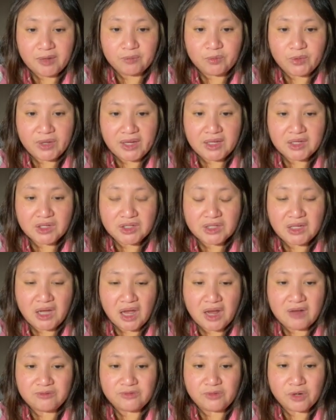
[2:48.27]
we could
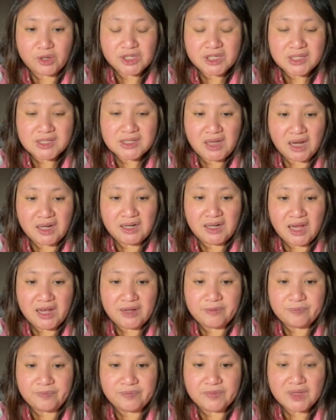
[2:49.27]
focus
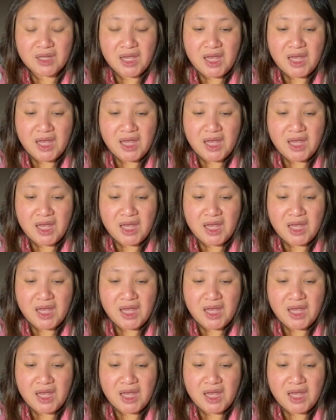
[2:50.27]
on